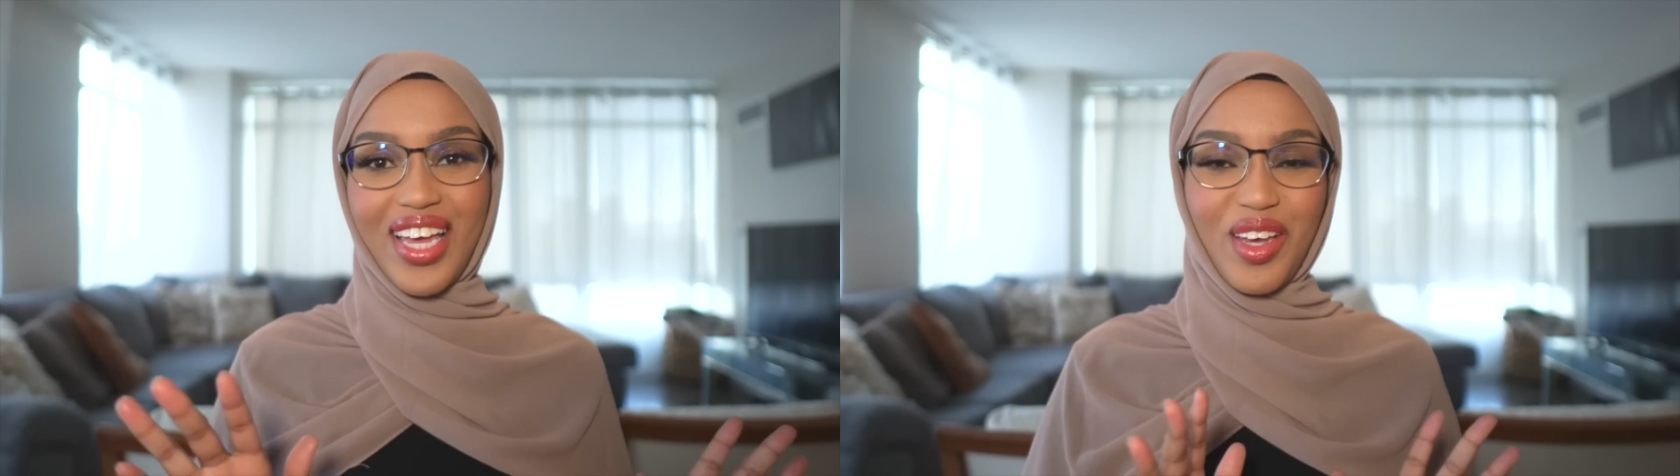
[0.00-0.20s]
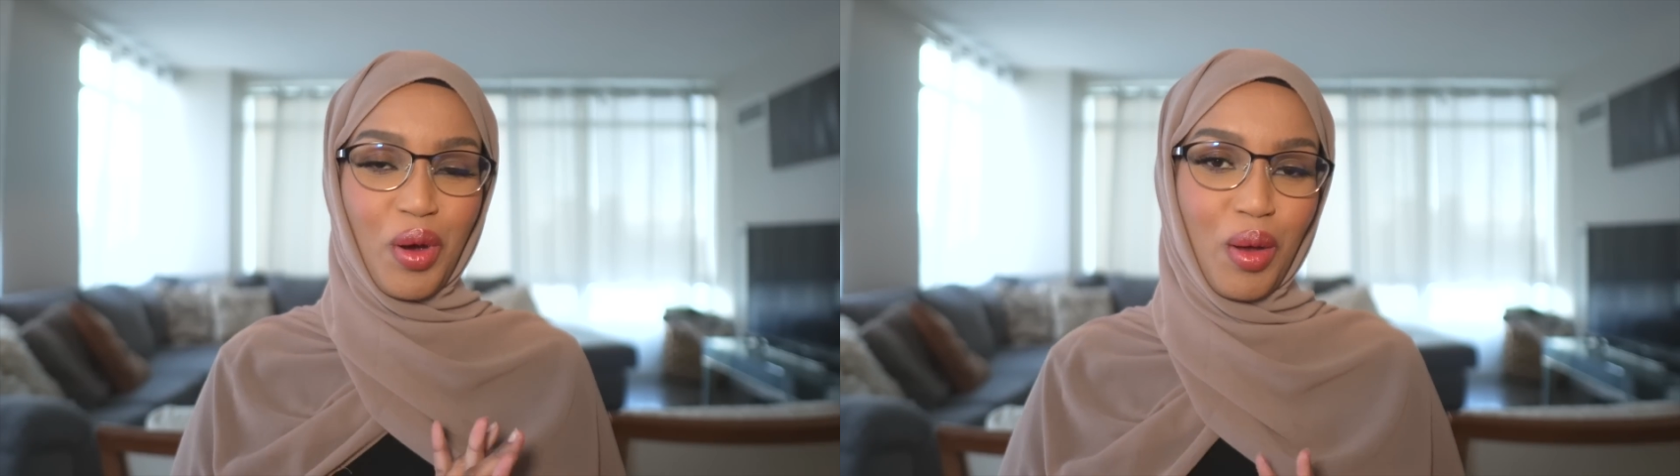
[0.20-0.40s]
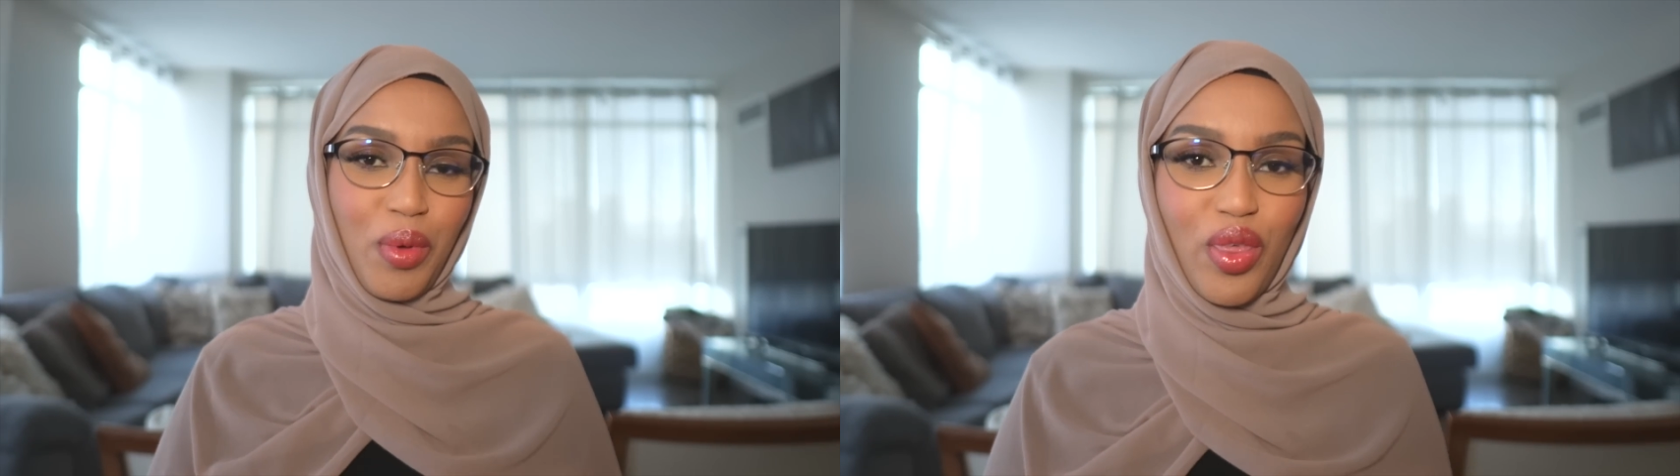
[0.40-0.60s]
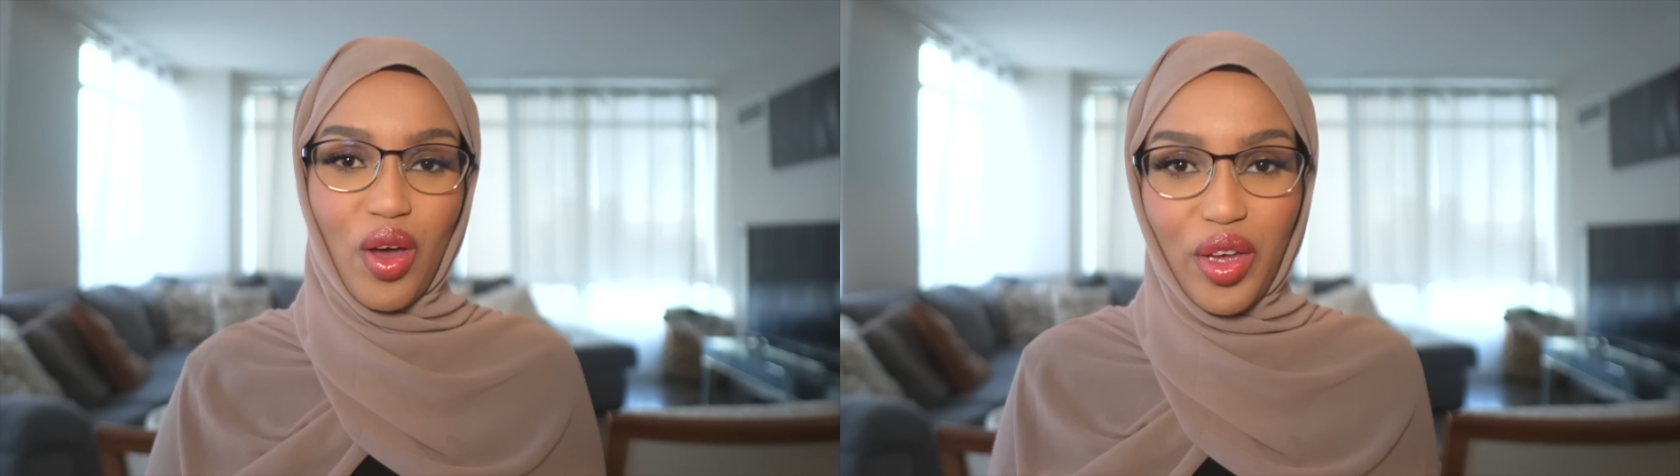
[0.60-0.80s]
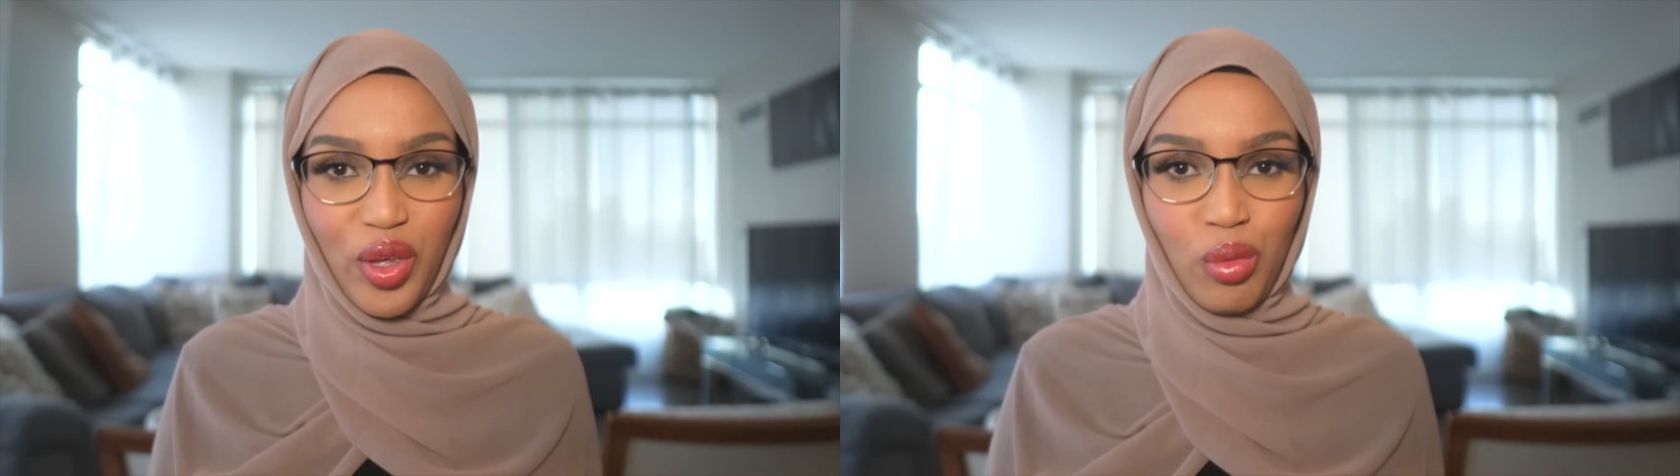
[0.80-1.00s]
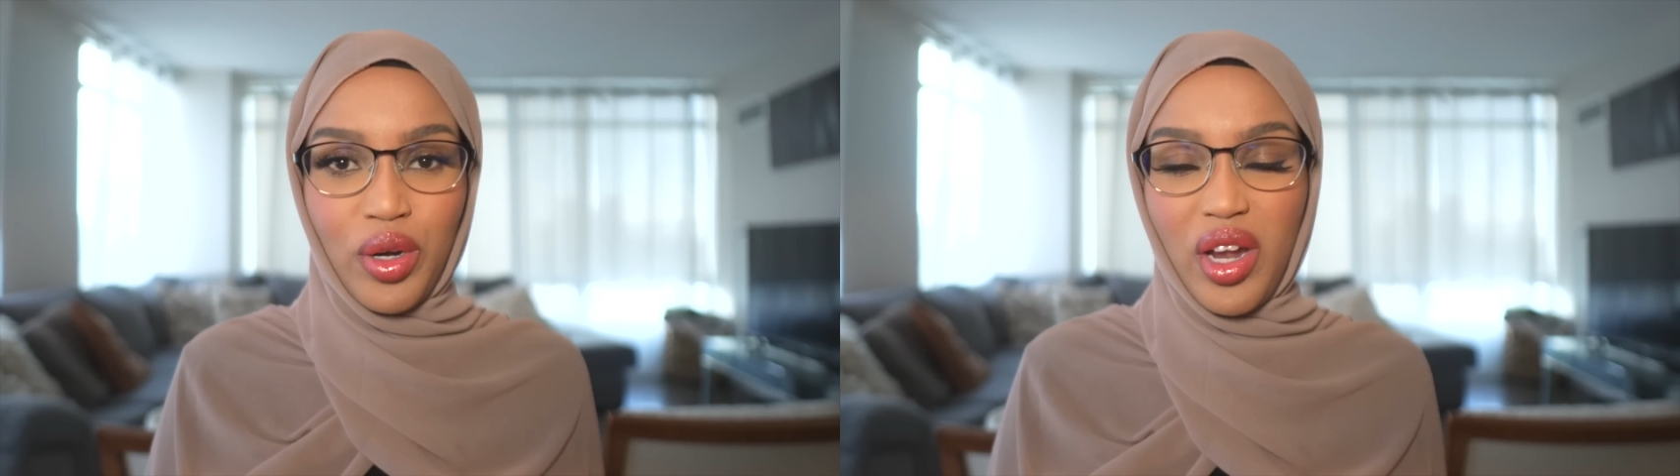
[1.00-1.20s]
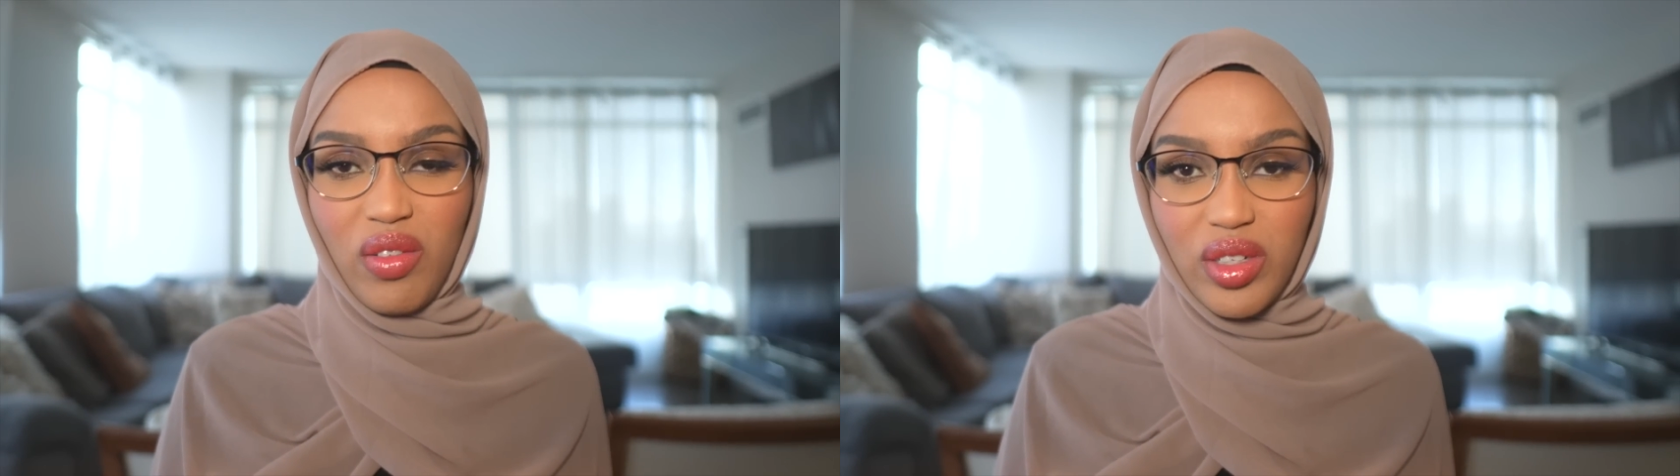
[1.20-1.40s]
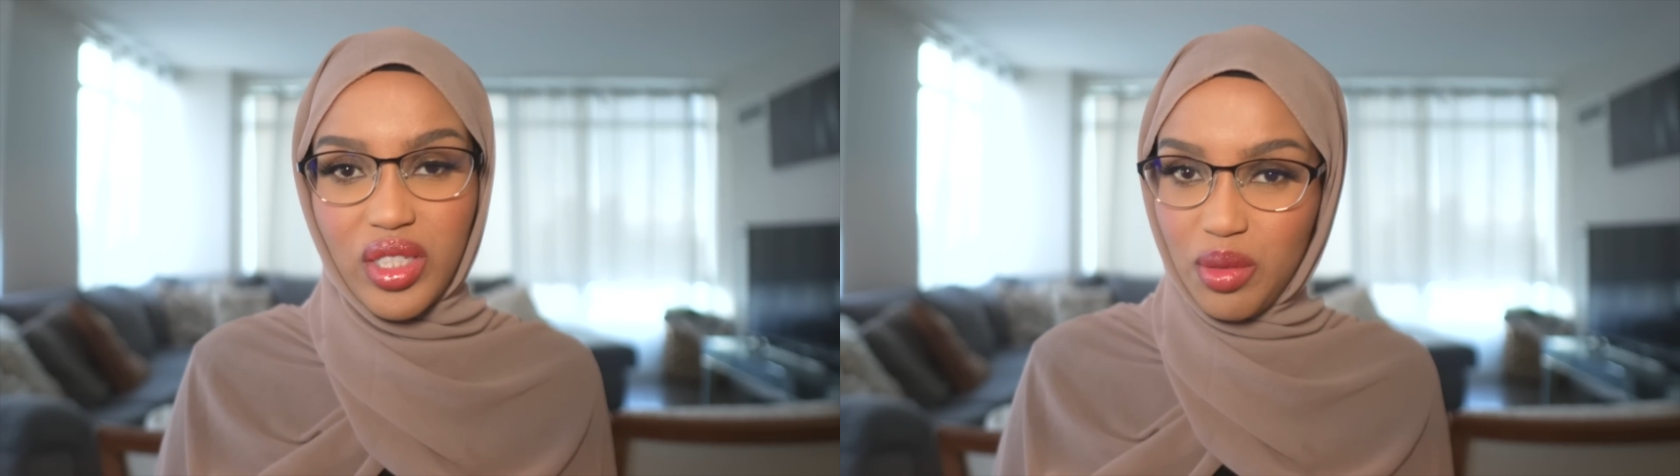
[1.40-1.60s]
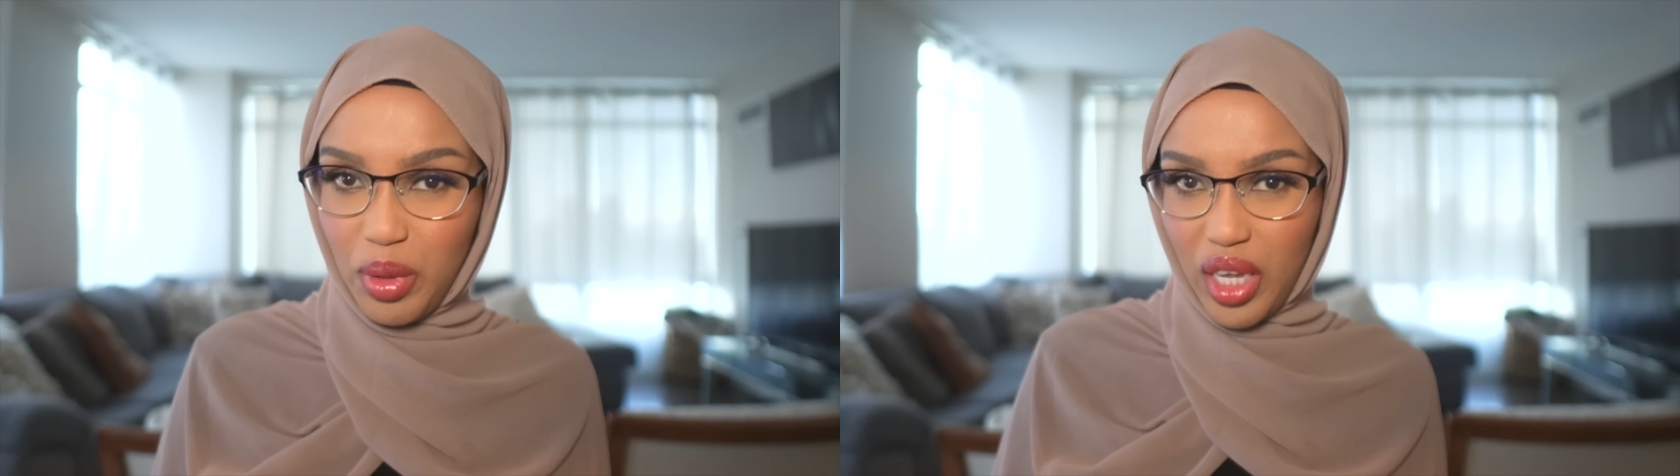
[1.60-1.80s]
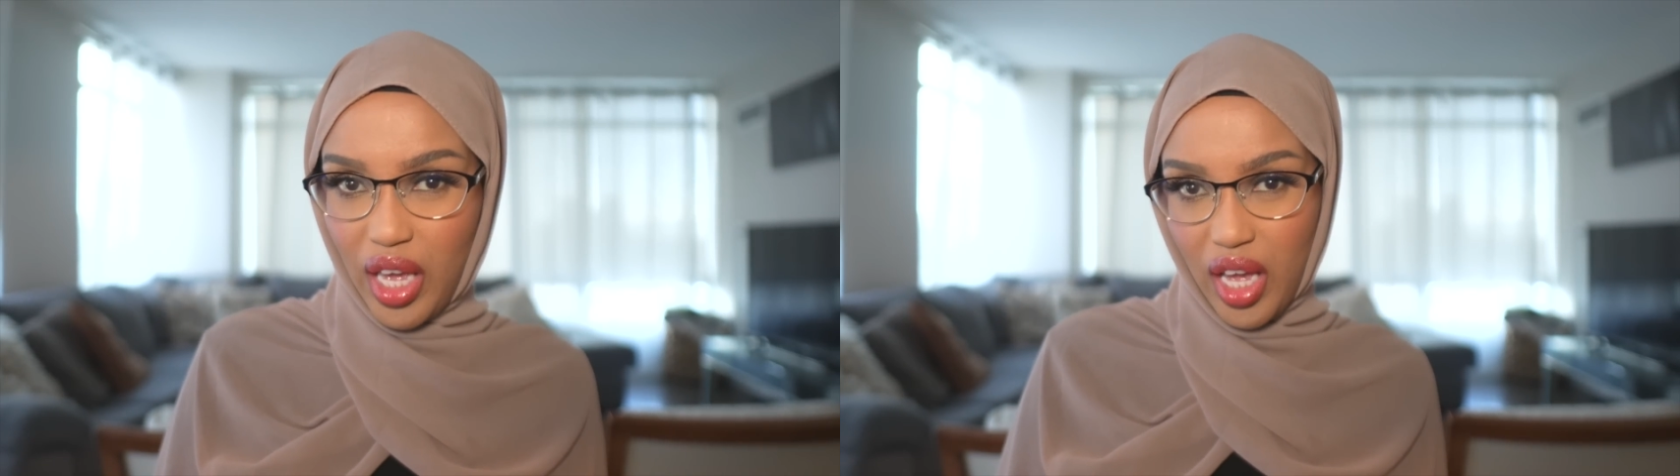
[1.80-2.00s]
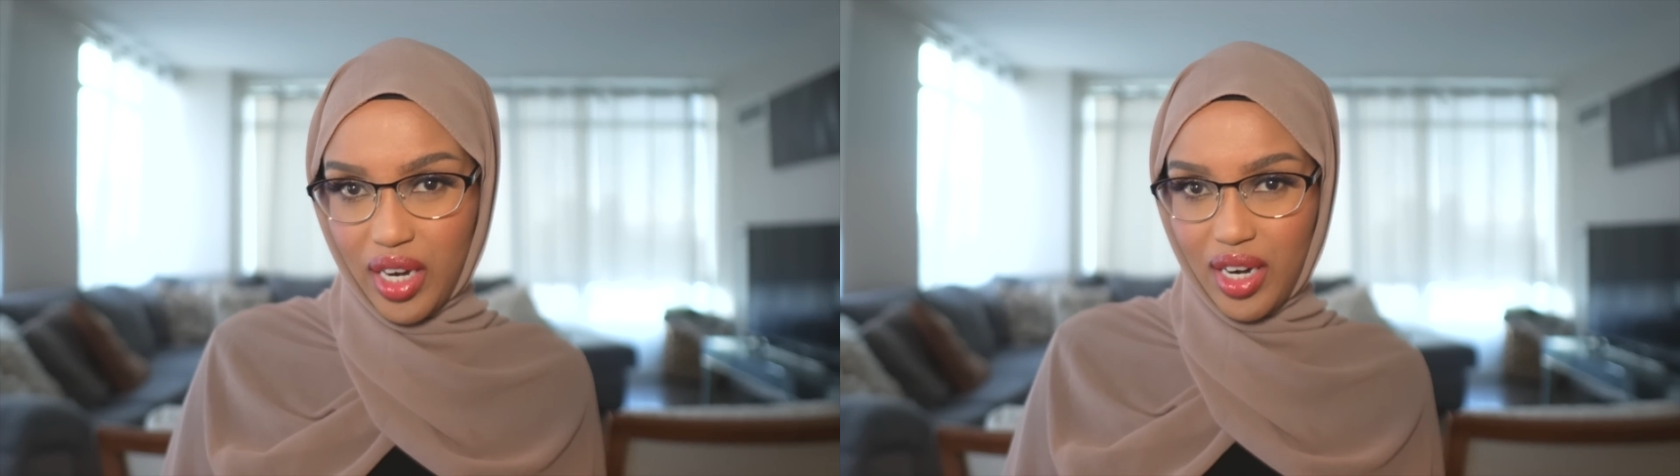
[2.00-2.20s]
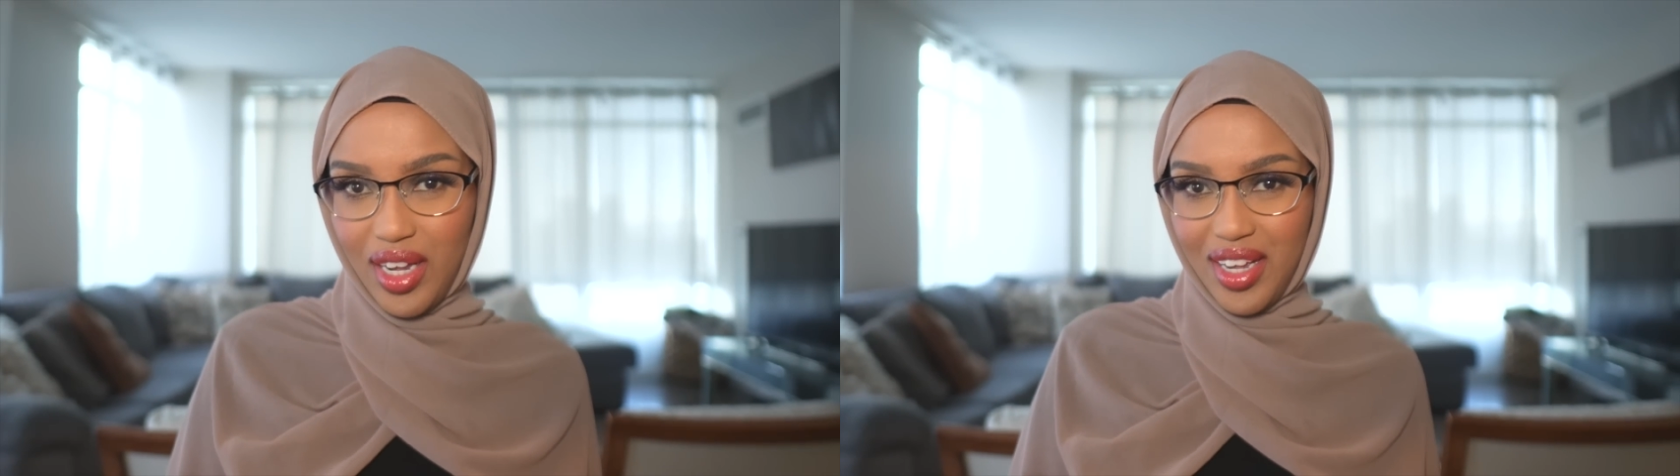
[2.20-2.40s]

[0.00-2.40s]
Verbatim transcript: You probably thought you would never see me again.